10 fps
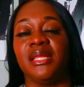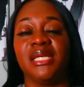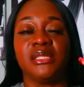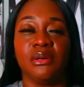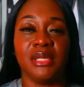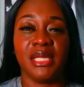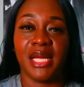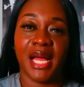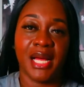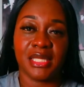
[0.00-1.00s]
That's the only
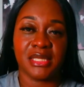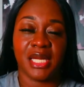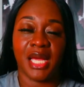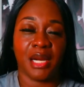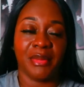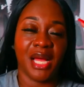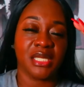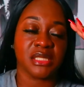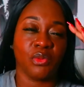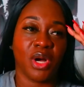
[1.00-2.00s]
thing I have to take out of my
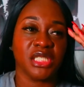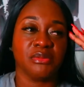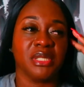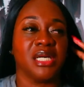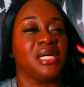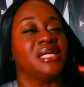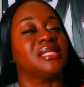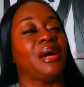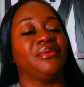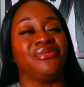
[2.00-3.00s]
house to wash
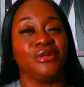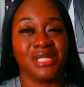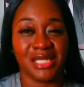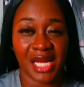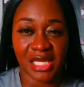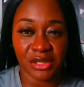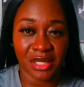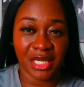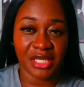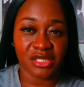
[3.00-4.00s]
because I refuse to take it
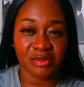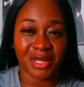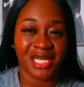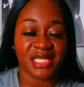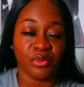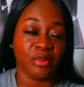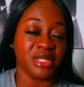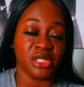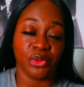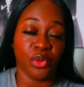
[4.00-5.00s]
to a cleaners because it would
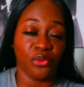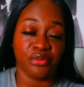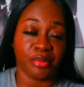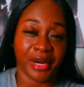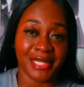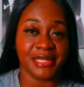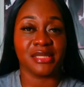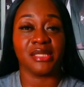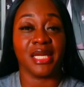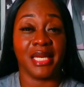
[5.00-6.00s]
be so overpriced
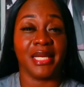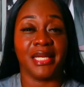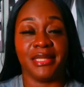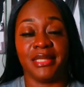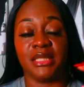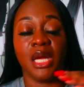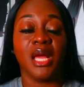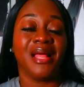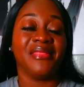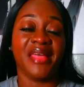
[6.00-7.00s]
to get it cleaned
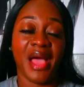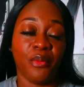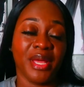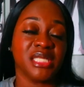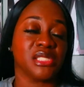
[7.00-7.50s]
that way.